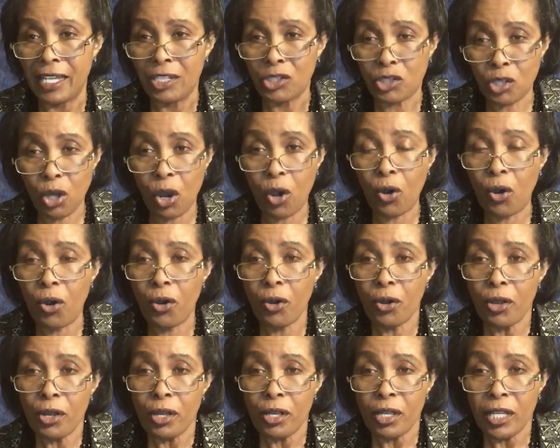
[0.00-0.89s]

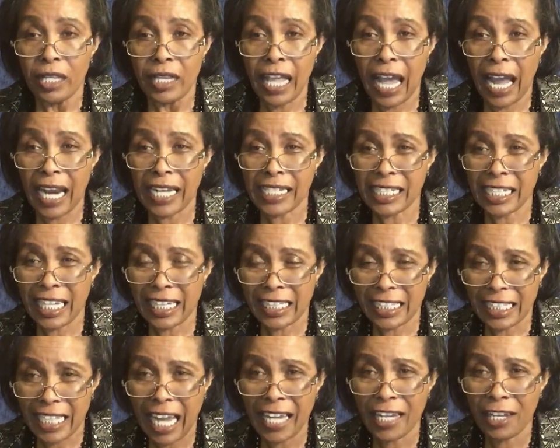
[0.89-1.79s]
so there are
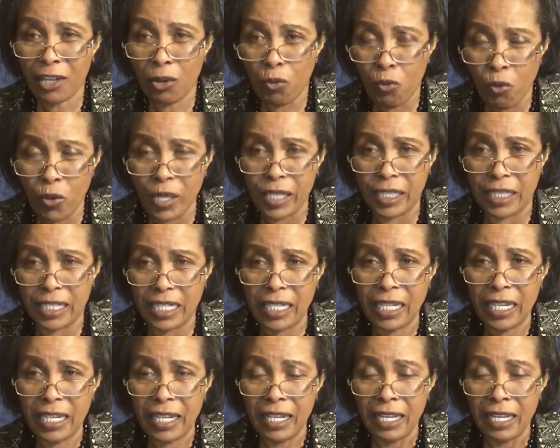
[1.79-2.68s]
satanic wind